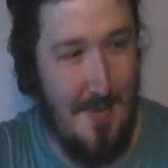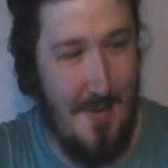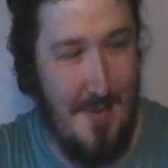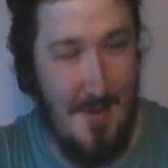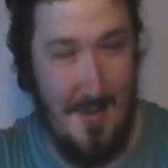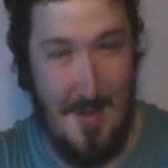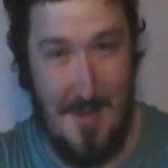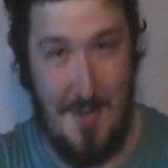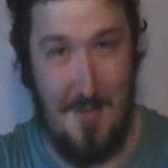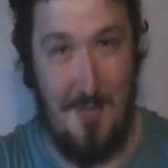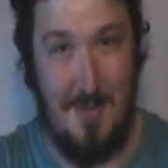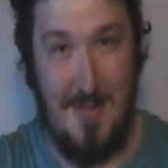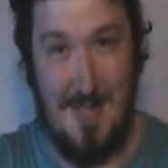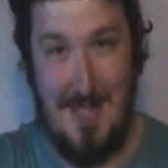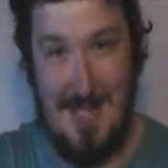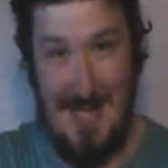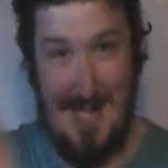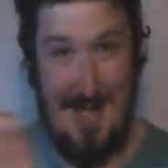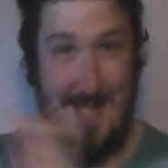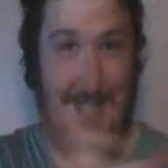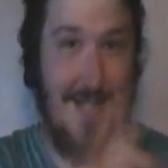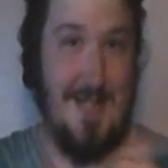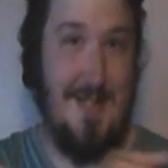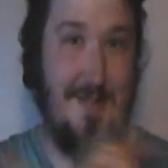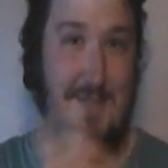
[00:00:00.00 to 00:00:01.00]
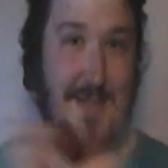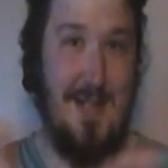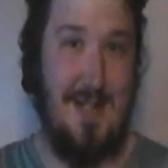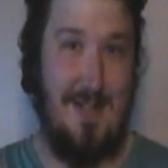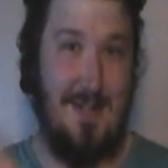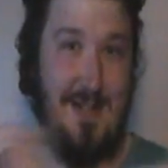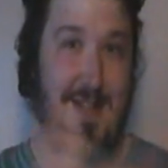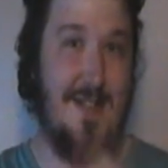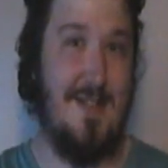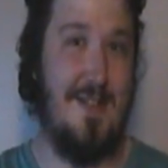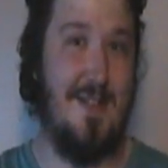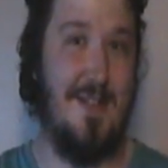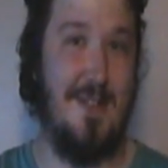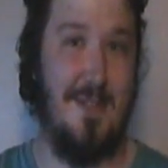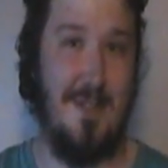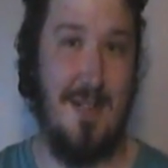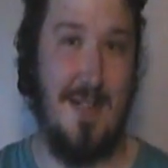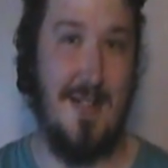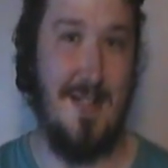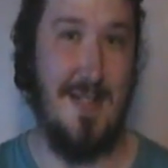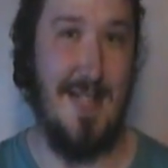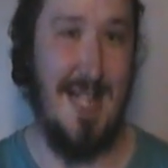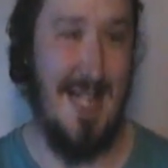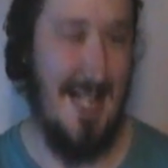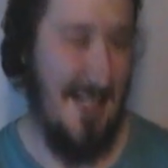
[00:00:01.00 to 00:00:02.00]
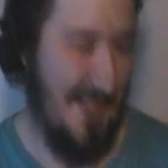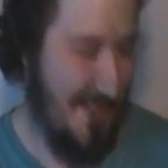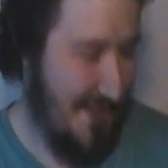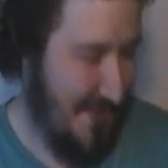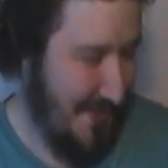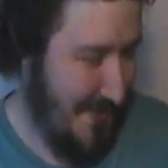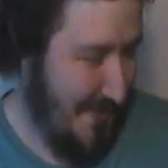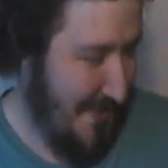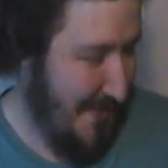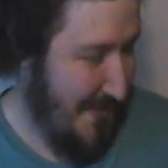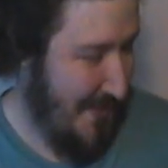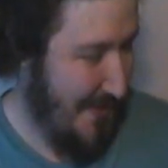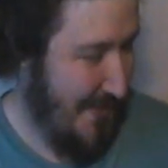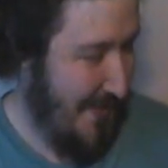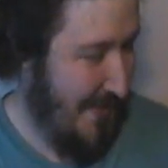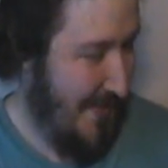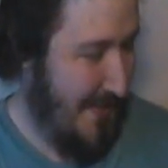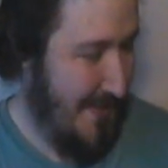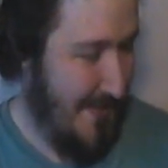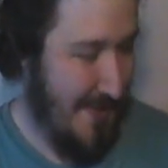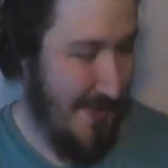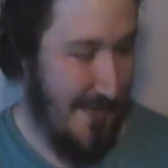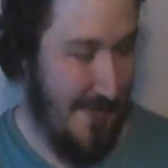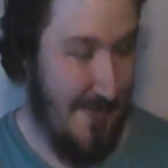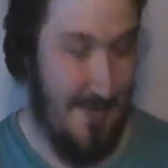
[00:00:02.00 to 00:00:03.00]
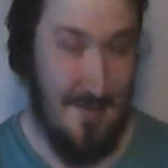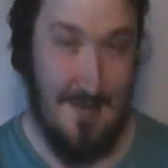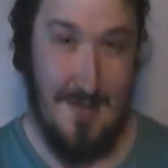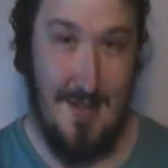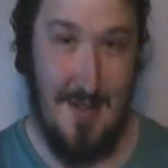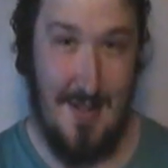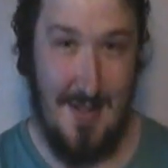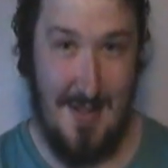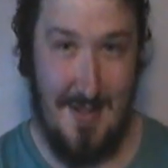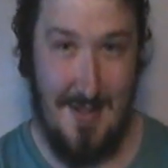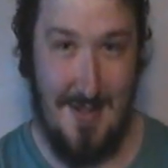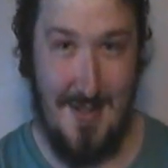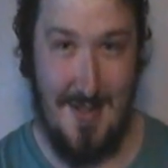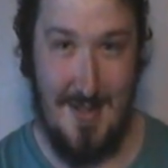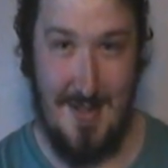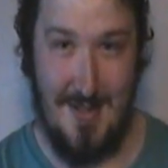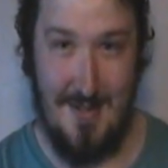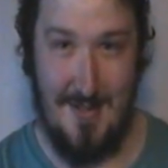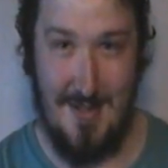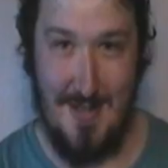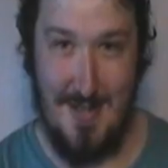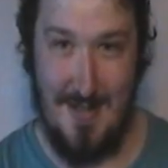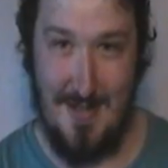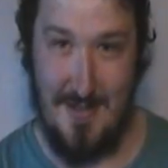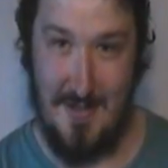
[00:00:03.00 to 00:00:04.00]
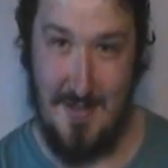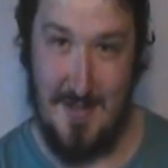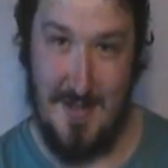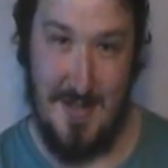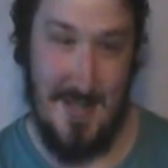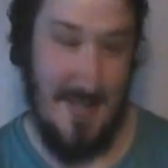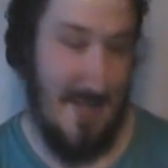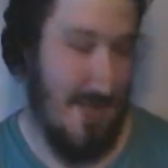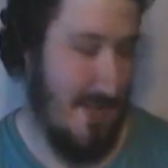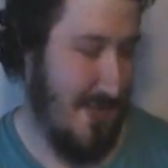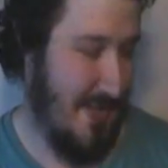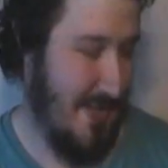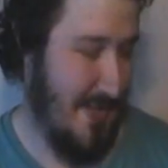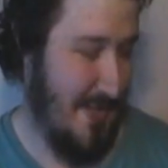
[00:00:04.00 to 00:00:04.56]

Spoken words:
because we say it the other way around, all our dates. Like you didn't know that already.